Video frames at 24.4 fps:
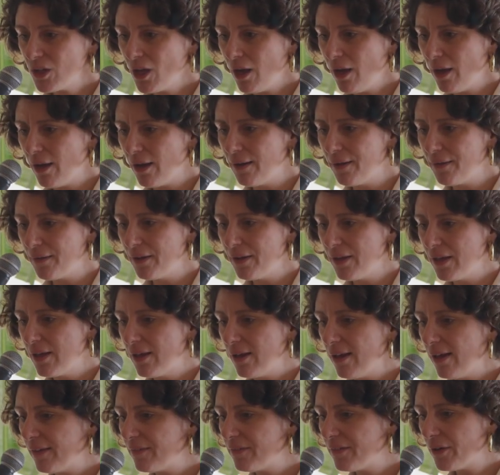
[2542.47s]

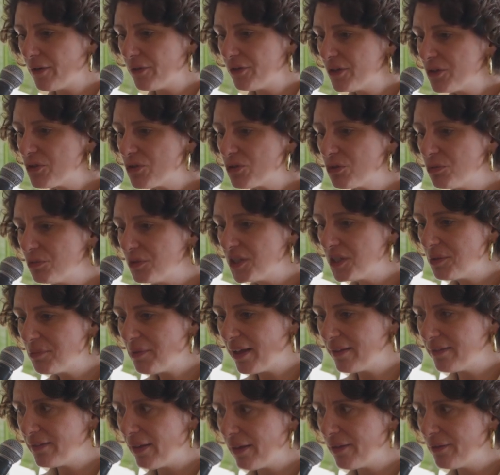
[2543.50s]
and there are not so many
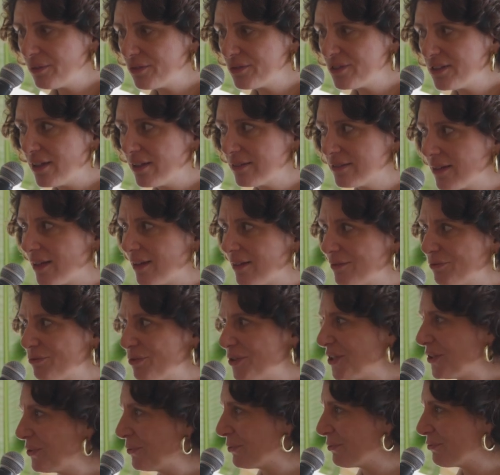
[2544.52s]
materials that can
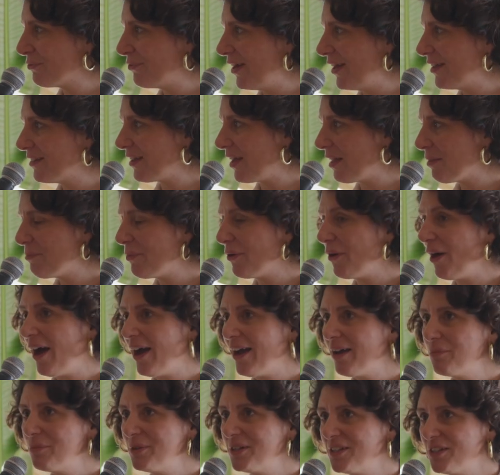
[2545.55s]
really convey that. But
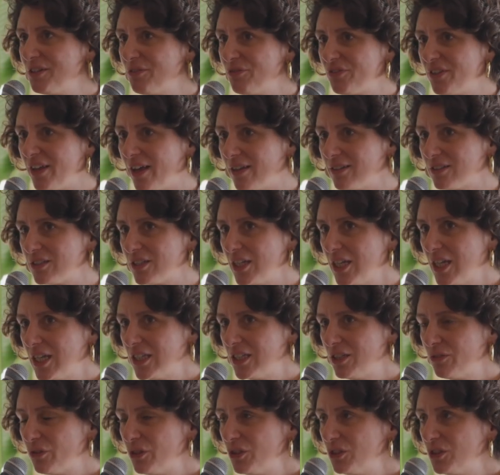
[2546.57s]
I believe that
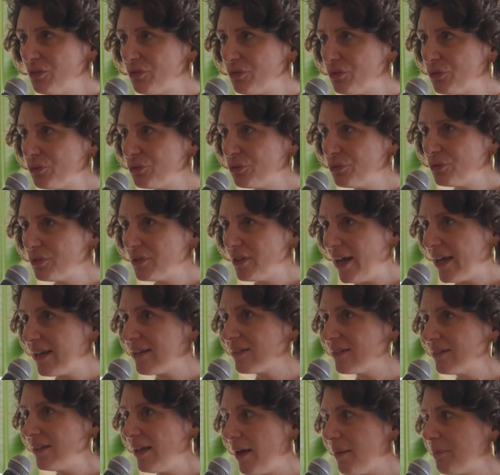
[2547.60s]
even if you,
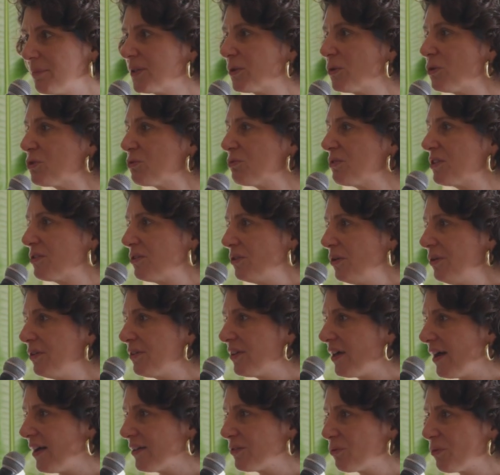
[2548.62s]
because we know
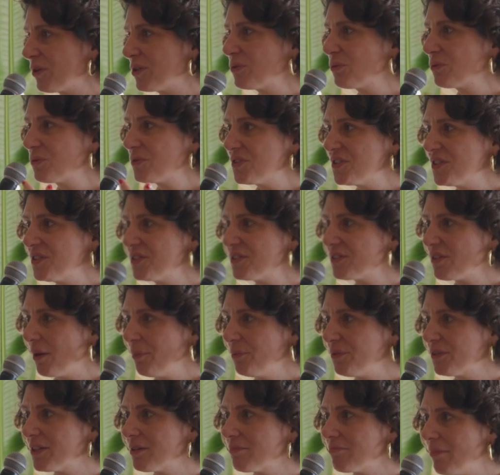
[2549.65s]
that when you see
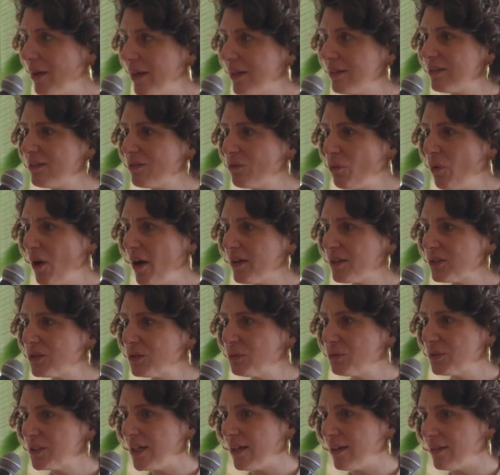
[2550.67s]
something made in wax,
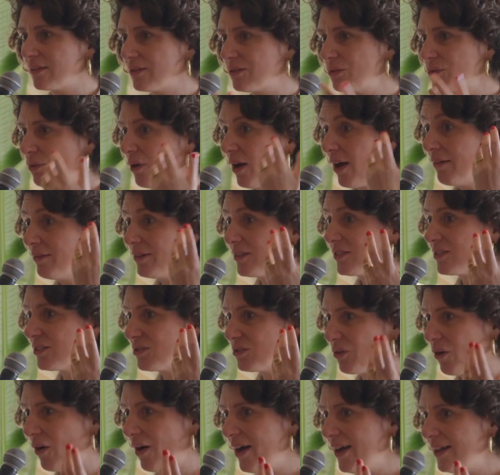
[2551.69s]
you have it
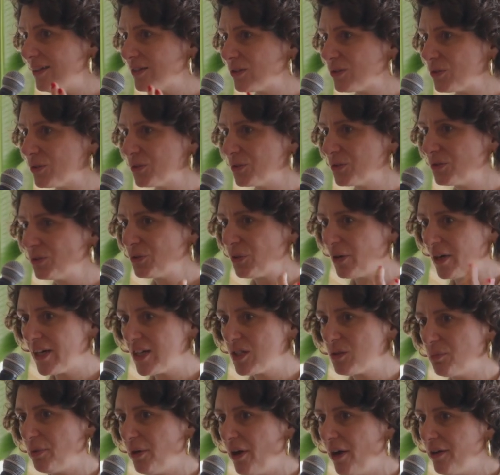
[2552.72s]
in your head, so your
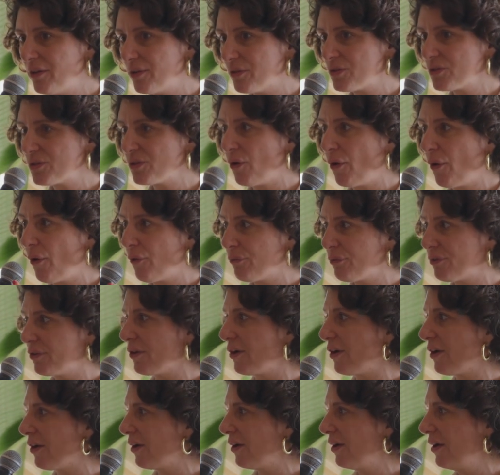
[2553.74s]
experience of
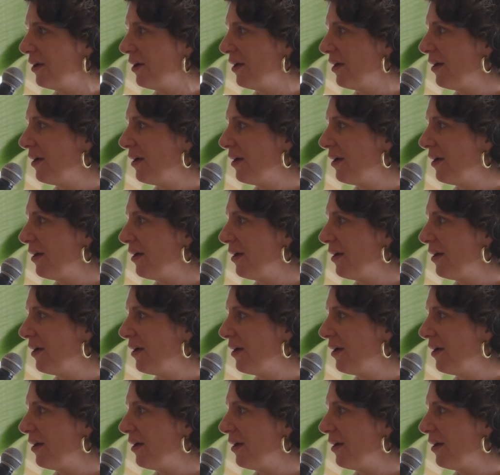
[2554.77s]
the